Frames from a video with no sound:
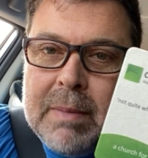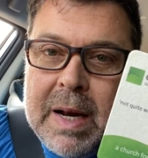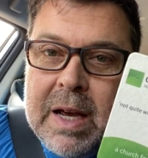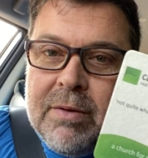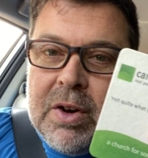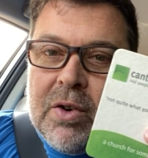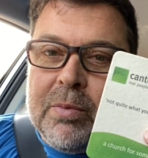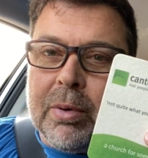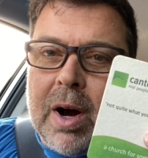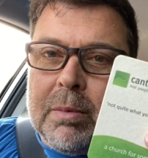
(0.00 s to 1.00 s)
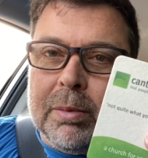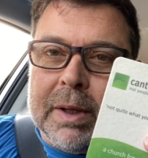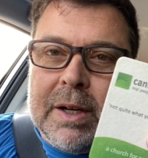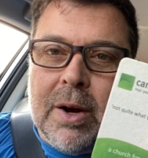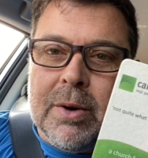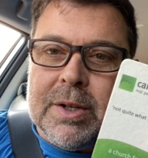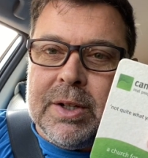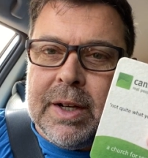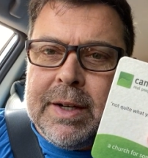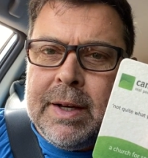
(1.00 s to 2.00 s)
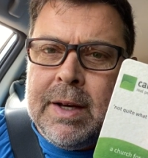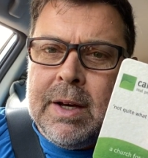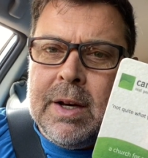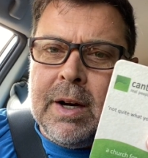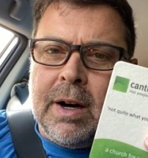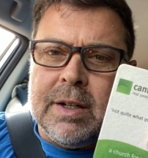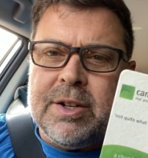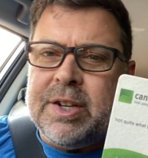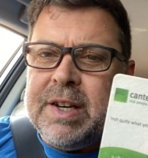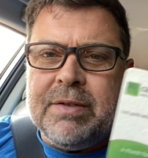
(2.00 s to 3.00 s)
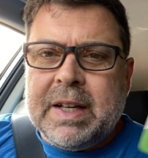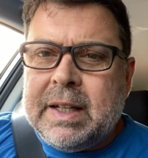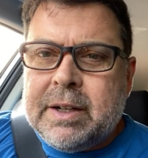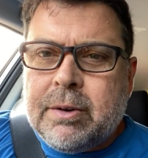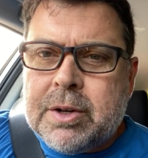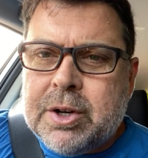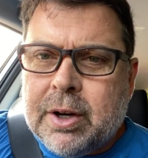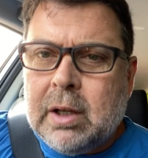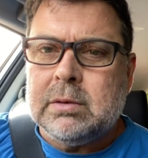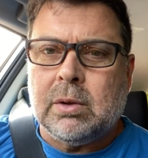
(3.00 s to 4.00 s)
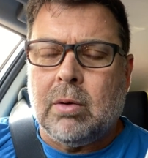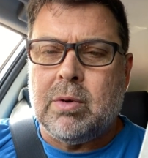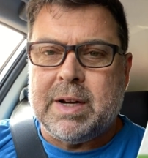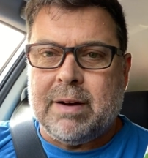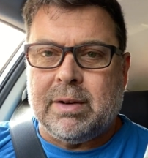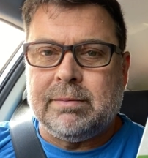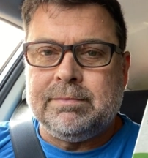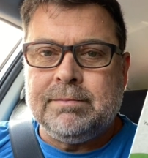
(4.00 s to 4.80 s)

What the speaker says: Many of you have probably noticed it on CV literature or whatever.